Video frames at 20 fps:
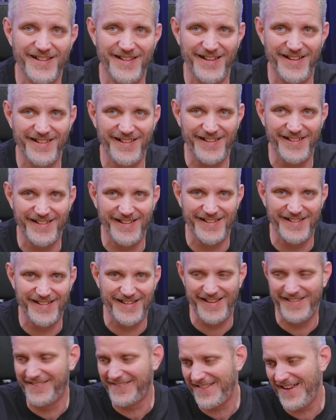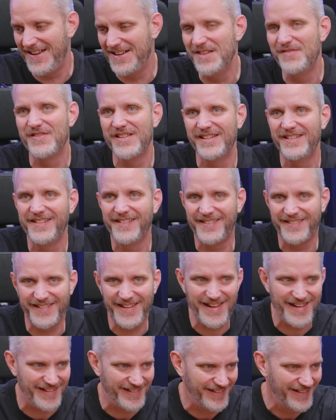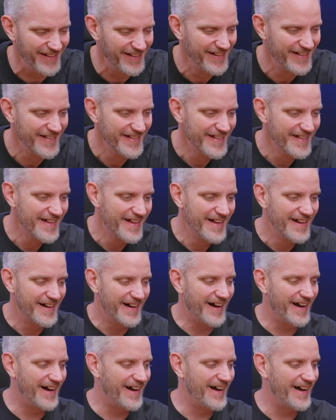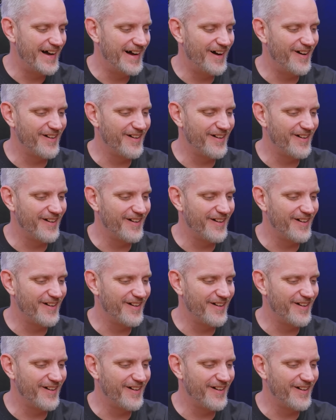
It's kind of insane. Uh,